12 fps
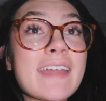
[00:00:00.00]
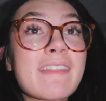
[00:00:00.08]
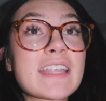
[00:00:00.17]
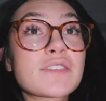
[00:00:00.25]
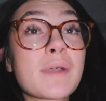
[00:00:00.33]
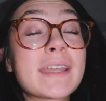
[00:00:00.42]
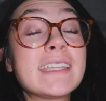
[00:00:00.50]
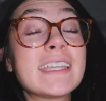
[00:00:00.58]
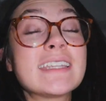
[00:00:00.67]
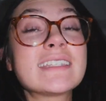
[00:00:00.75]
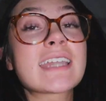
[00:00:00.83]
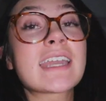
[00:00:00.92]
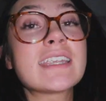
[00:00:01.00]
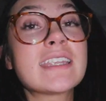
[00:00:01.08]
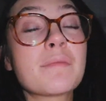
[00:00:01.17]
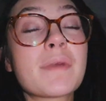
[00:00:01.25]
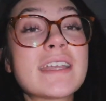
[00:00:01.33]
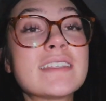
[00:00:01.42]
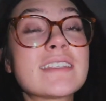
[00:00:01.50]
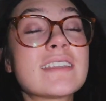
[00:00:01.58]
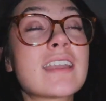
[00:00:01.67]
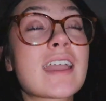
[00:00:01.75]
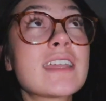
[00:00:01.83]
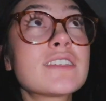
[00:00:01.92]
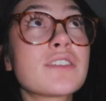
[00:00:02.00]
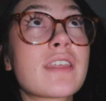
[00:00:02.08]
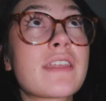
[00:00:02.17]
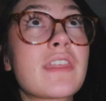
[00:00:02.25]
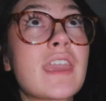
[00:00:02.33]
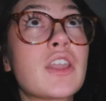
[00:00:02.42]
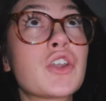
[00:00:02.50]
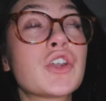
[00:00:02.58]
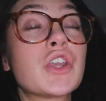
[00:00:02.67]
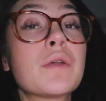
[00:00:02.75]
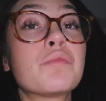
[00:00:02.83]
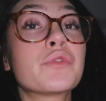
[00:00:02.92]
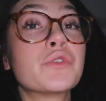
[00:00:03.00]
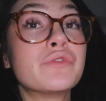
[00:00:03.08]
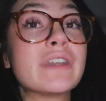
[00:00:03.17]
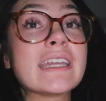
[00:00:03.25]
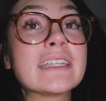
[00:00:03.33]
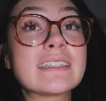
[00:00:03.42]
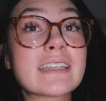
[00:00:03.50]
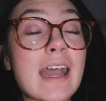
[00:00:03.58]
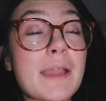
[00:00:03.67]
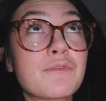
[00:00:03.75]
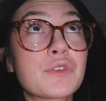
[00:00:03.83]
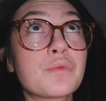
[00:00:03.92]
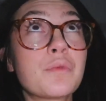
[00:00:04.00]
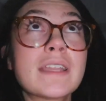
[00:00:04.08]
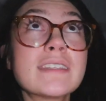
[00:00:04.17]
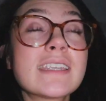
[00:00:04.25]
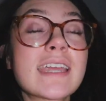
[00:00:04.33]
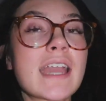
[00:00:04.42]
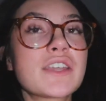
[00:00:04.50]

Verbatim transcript: And that's why I needed to get it done by tonight so that they could approve it in time for Wednesday.